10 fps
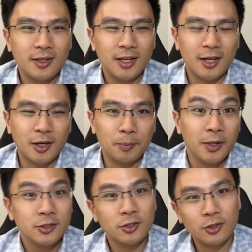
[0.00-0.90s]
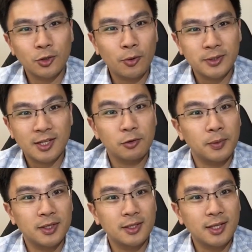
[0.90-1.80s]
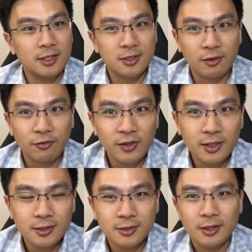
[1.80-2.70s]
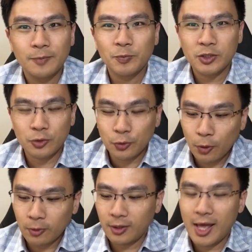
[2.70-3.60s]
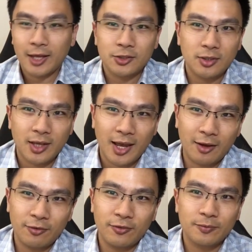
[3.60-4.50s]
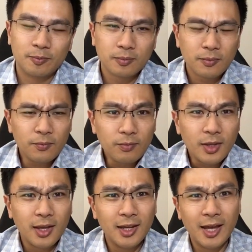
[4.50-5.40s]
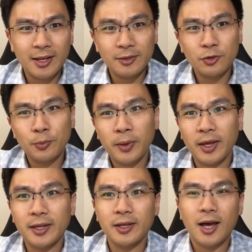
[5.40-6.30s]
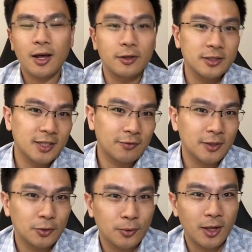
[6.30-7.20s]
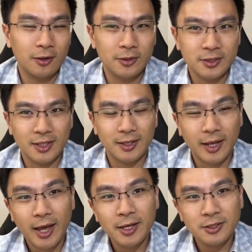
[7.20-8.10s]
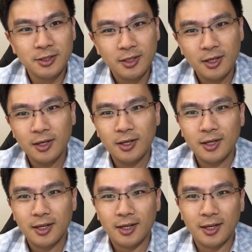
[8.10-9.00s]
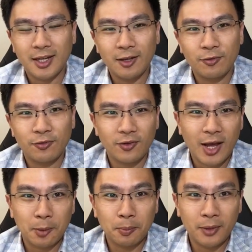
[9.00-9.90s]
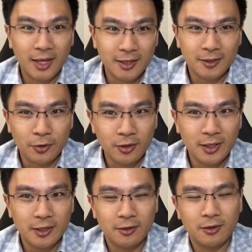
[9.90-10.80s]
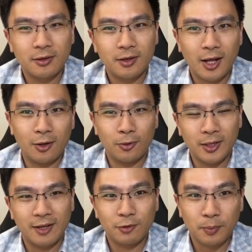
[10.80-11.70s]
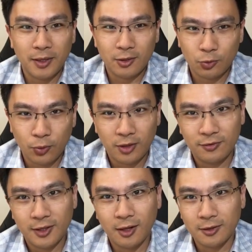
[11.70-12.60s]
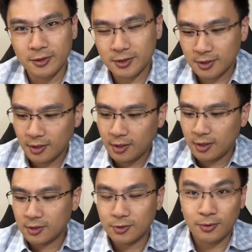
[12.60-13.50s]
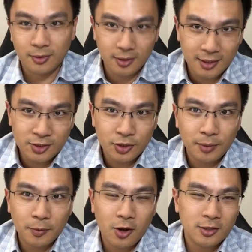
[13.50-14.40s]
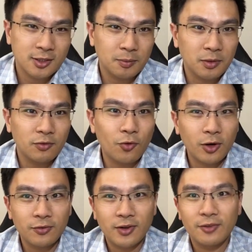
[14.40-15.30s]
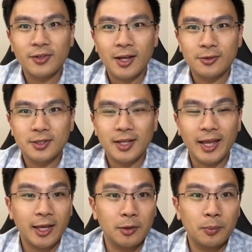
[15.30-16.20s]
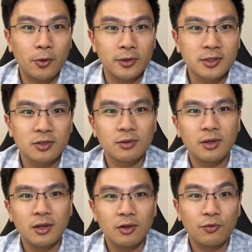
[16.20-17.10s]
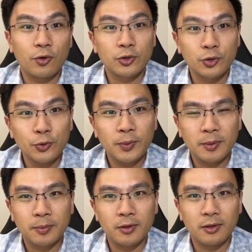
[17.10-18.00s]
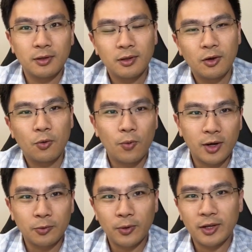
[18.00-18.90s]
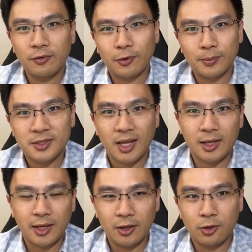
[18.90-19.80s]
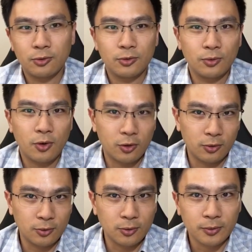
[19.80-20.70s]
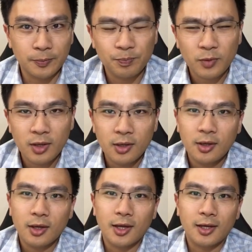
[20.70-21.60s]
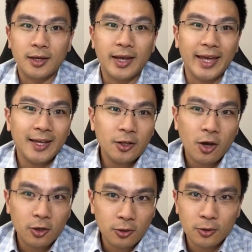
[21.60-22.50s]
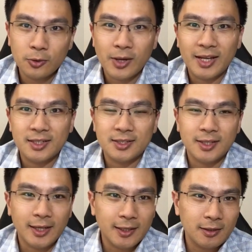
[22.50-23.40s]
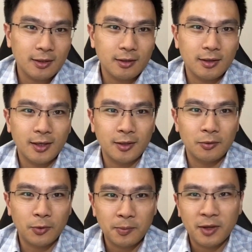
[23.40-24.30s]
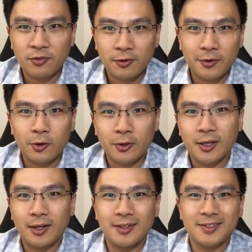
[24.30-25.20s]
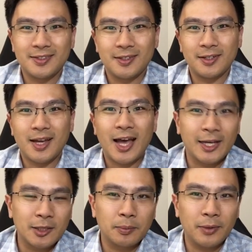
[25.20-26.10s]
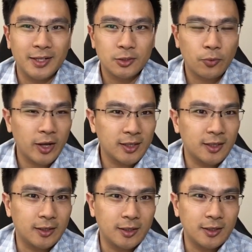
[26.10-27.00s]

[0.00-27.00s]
Plus, you always have to pay the TSA fees. So total, I actually have to pay $172 in cash. If I planned it earlier, I'll only have to pay $12. So this trip costed me 45,000 AA points for 2 people, one way from San Diego to Honolulu. In Honolulu, I stayed in one of my favorite hotels, the Hyatt Place Waikiki.